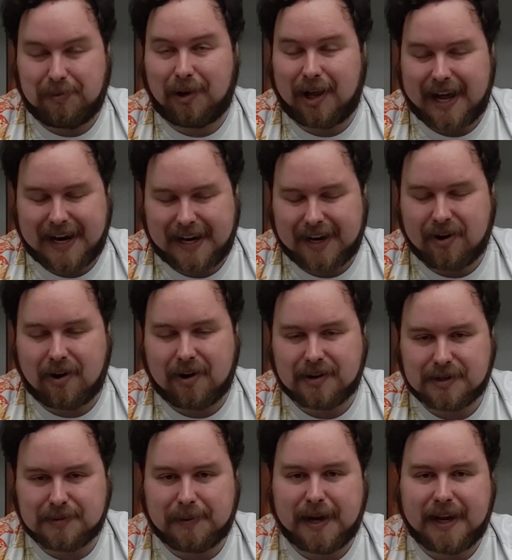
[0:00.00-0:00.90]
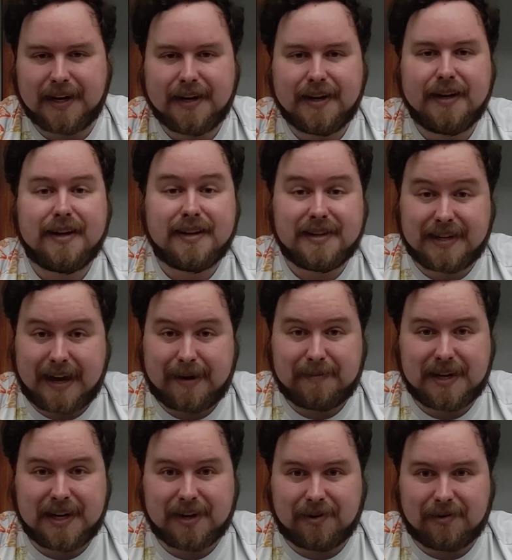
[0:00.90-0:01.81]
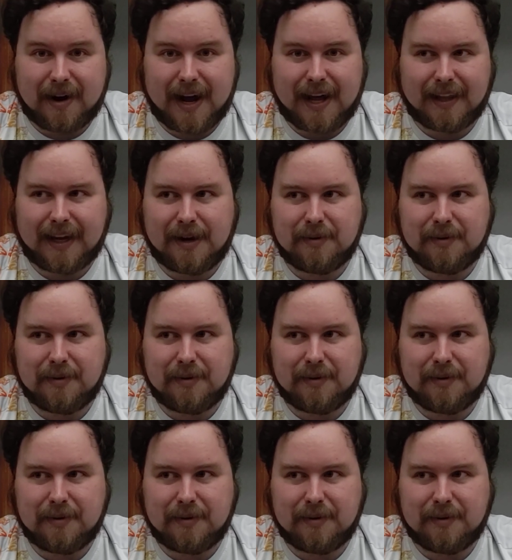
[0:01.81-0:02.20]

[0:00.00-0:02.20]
play any cards, but same deal, right?